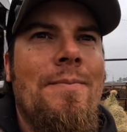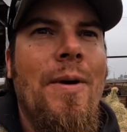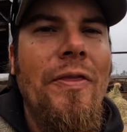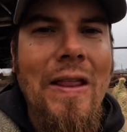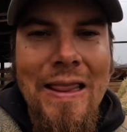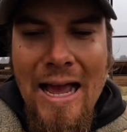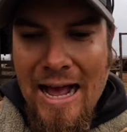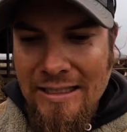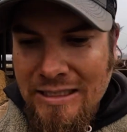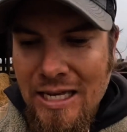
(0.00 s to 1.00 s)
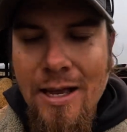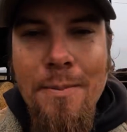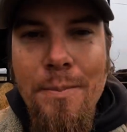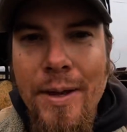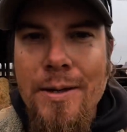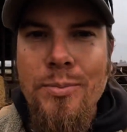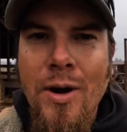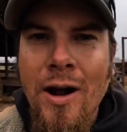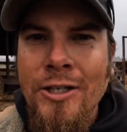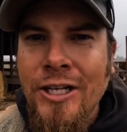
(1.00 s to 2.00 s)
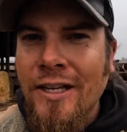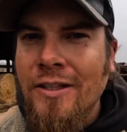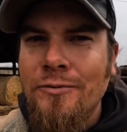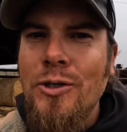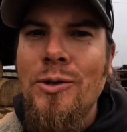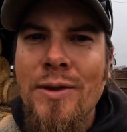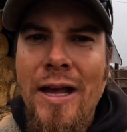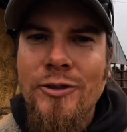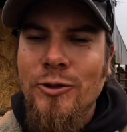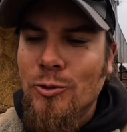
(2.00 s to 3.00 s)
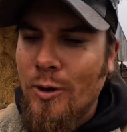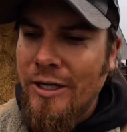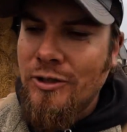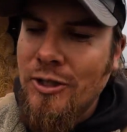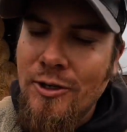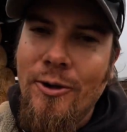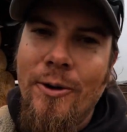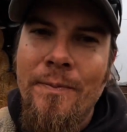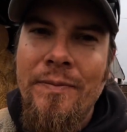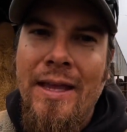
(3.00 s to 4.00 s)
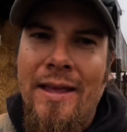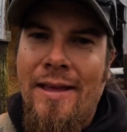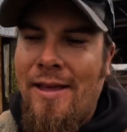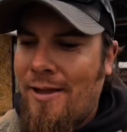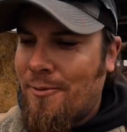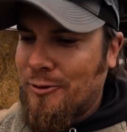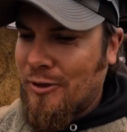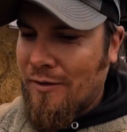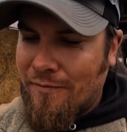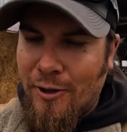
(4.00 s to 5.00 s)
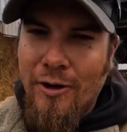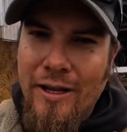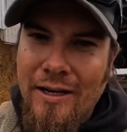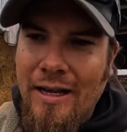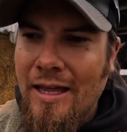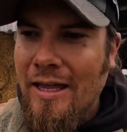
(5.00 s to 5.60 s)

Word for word: But the last big project of 2022 was converting